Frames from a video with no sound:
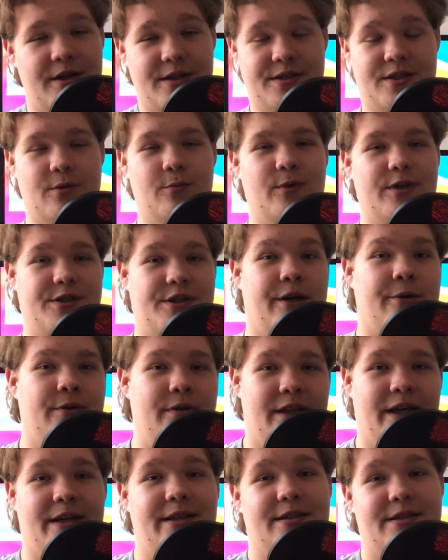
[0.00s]
in which I would
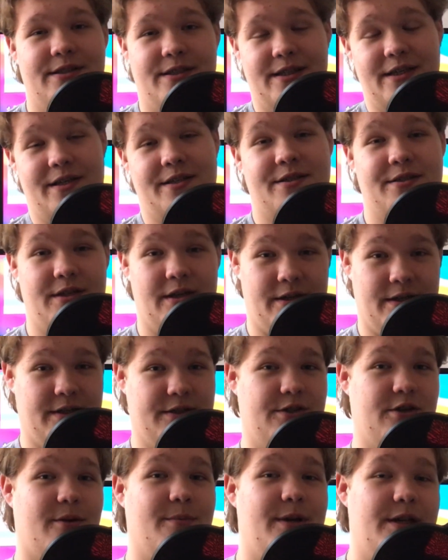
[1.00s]
like to see
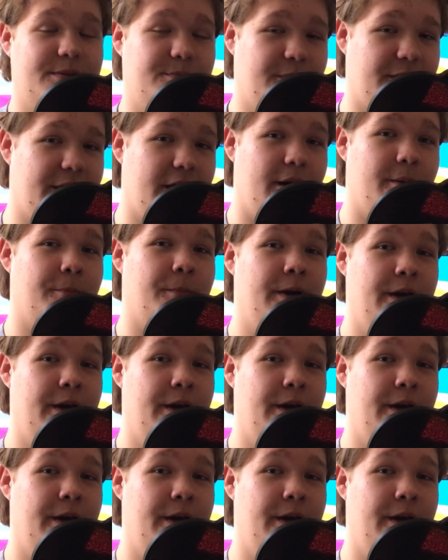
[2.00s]
Starbase become,